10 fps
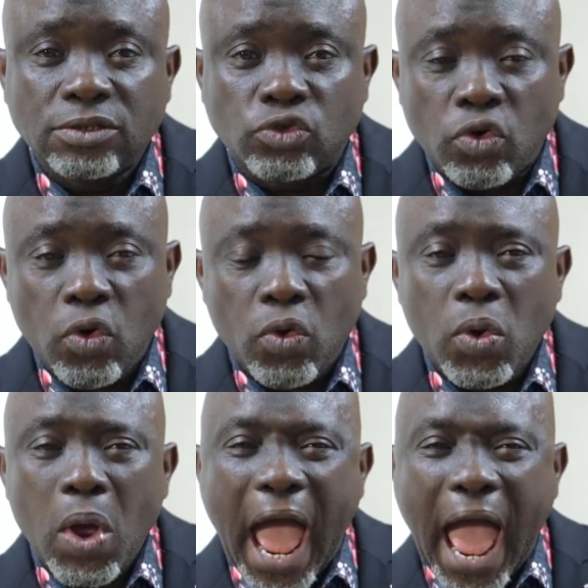to,
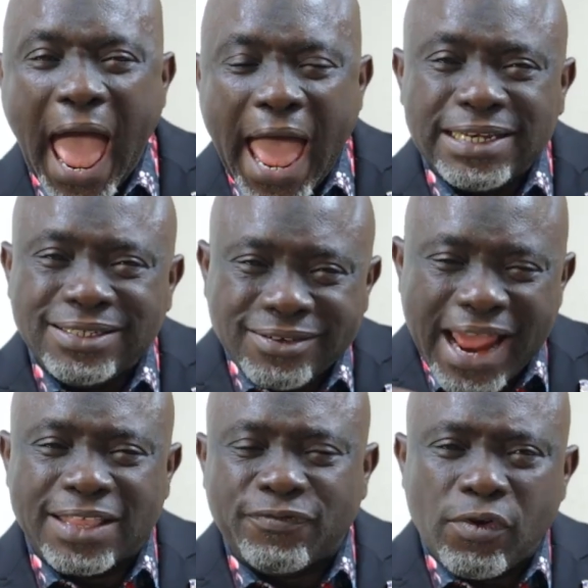and
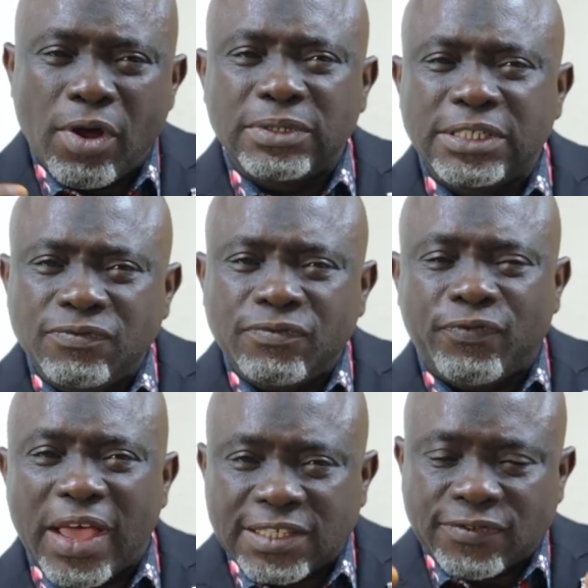right from the
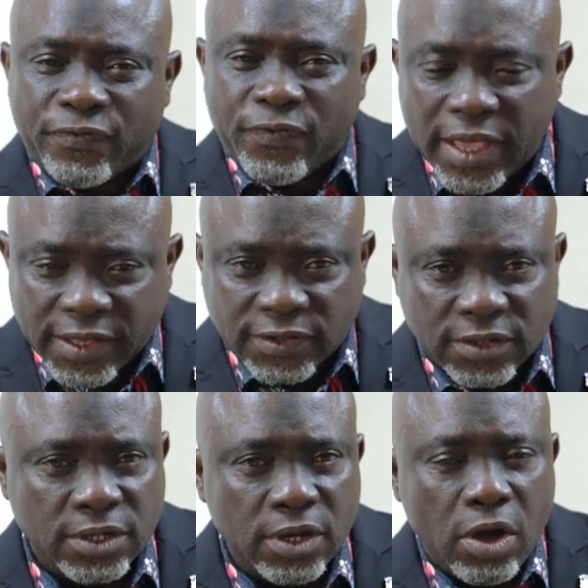first
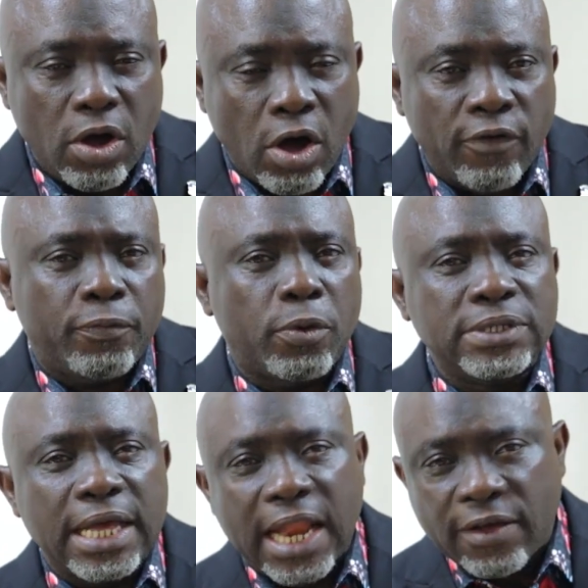phase of
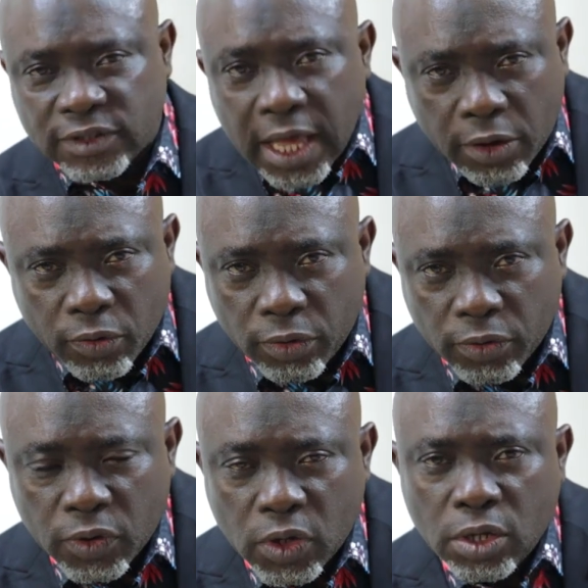project life cycle.
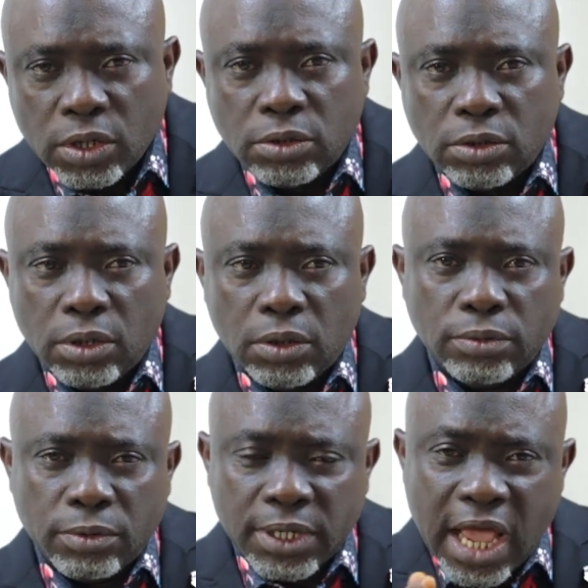
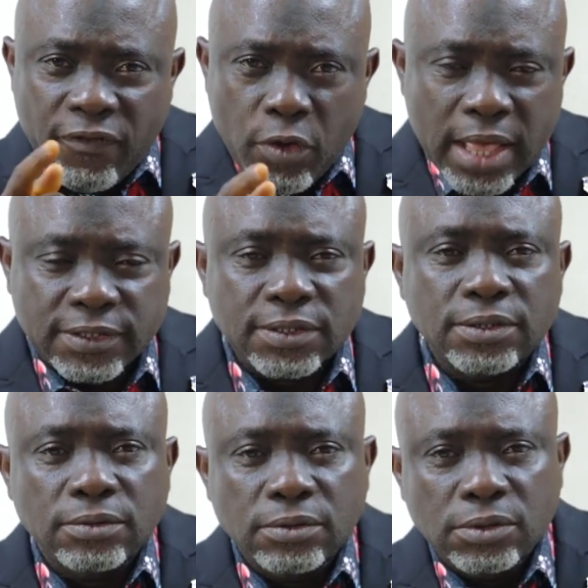Dear
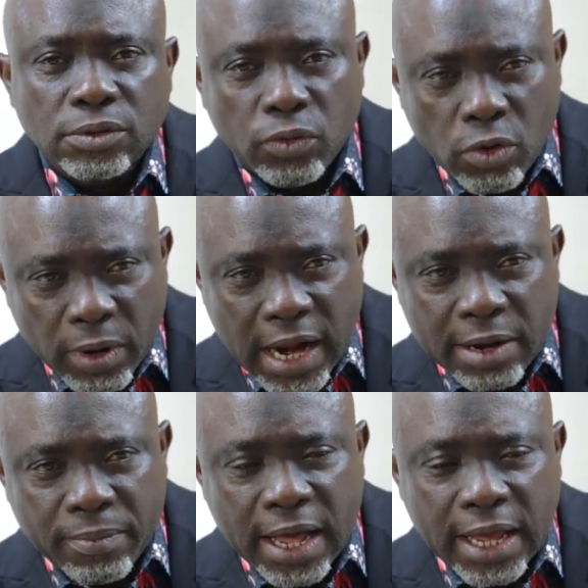viewers, we'll be
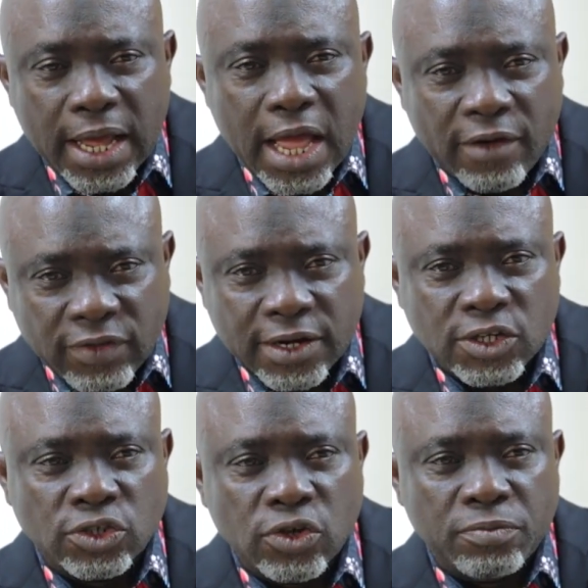right back after
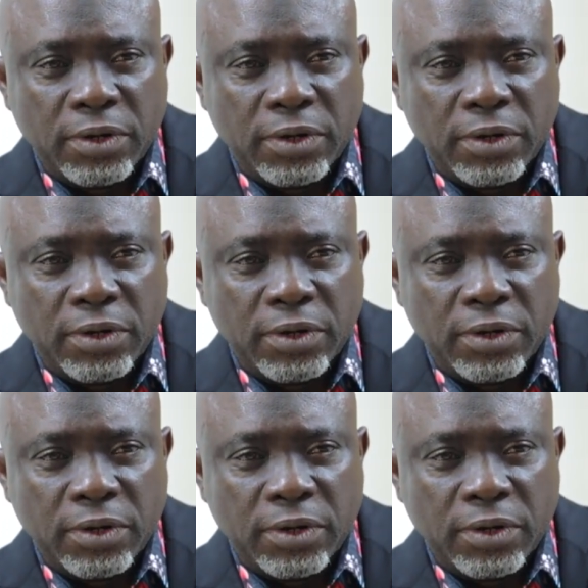this short